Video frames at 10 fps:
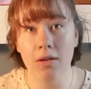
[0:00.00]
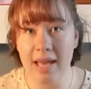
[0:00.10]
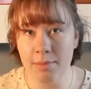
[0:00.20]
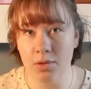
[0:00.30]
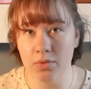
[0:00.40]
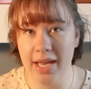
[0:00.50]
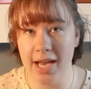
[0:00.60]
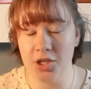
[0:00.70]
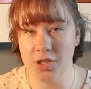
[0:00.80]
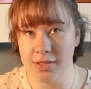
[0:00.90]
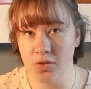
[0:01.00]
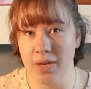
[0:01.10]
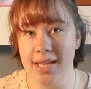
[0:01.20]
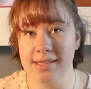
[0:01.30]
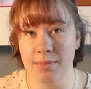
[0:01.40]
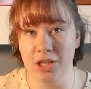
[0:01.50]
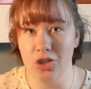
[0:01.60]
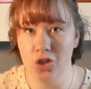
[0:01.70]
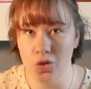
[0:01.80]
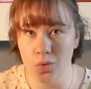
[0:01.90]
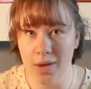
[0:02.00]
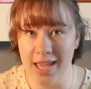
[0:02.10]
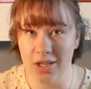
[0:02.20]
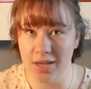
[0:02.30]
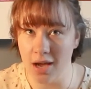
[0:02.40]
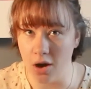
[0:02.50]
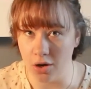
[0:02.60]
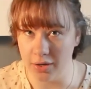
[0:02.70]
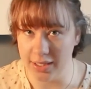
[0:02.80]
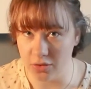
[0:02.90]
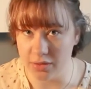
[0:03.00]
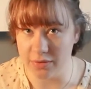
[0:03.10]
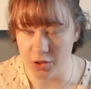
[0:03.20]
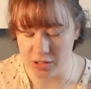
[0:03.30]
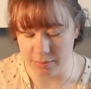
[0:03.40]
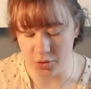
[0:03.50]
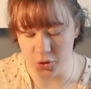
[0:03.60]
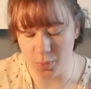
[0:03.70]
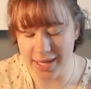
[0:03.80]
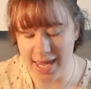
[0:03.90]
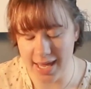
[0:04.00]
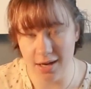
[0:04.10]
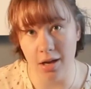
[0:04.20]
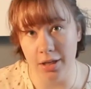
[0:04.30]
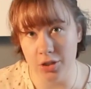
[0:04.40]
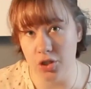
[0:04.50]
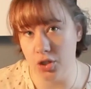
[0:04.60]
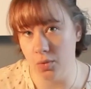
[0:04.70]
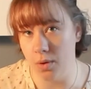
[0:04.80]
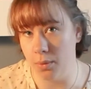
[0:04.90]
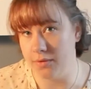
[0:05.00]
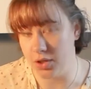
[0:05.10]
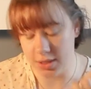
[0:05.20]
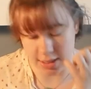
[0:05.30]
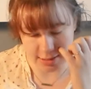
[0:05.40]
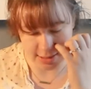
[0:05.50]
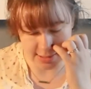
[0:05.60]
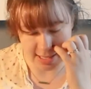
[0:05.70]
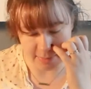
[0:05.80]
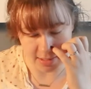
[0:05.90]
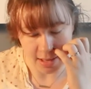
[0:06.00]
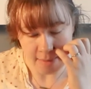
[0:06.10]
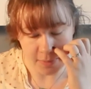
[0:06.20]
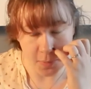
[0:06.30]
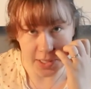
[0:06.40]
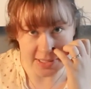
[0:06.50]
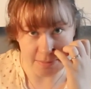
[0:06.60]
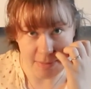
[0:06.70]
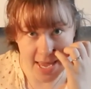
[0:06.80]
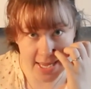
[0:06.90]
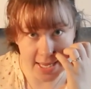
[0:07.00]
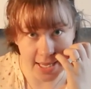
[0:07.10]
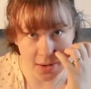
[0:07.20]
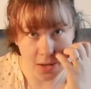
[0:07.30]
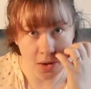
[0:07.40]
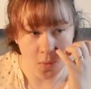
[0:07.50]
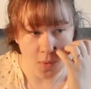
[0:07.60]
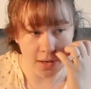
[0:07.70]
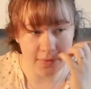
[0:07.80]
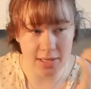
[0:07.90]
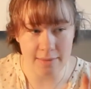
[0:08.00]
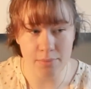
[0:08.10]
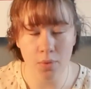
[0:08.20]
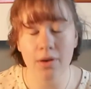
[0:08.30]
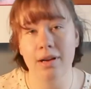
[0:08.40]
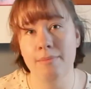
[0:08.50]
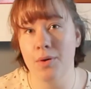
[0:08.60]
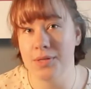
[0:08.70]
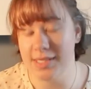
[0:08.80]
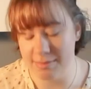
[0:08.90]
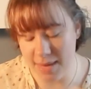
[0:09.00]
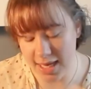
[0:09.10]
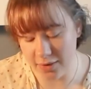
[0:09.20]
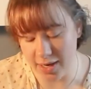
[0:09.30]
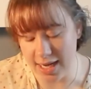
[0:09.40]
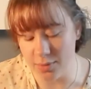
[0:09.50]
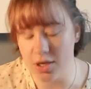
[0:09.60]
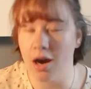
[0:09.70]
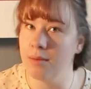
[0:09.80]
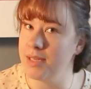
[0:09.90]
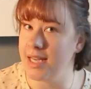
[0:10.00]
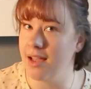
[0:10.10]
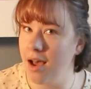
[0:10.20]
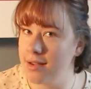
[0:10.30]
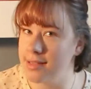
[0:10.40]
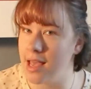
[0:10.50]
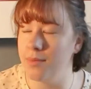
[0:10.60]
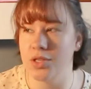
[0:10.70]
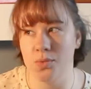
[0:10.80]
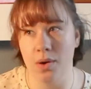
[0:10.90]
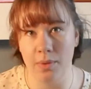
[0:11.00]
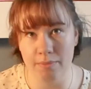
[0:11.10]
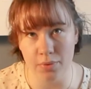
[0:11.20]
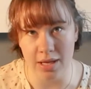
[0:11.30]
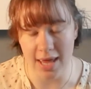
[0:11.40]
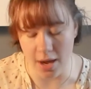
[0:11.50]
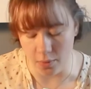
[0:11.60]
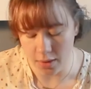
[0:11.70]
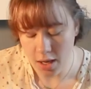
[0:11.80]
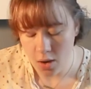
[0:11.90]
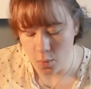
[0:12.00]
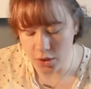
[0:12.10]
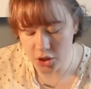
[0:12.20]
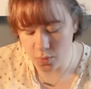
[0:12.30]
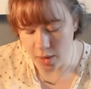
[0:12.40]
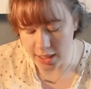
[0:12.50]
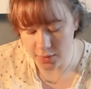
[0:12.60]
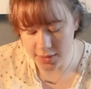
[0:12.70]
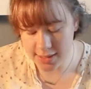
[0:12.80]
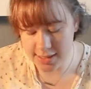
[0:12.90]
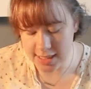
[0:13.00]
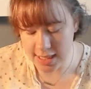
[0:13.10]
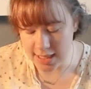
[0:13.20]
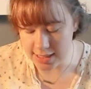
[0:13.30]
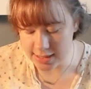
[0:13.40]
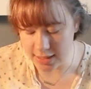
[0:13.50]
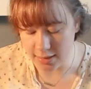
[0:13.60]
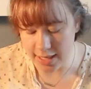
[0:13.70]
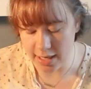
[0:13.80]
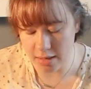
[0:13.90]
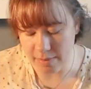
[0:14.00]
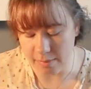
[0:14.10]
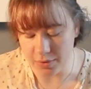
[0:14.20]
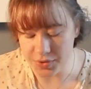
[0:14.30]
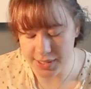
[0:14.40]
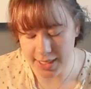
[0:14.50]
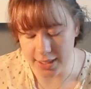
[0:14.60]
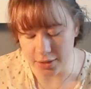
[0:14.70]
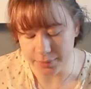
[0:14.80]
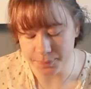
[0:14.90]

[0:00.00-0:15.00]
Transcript: chemical reactions create something new and are irreversible, so we can't undo what we've just done to this lemon. But what it's making, one of the important components it's making right now is carbon dioxide, which is what we breathe out, which is why you can see these little air bubbles here.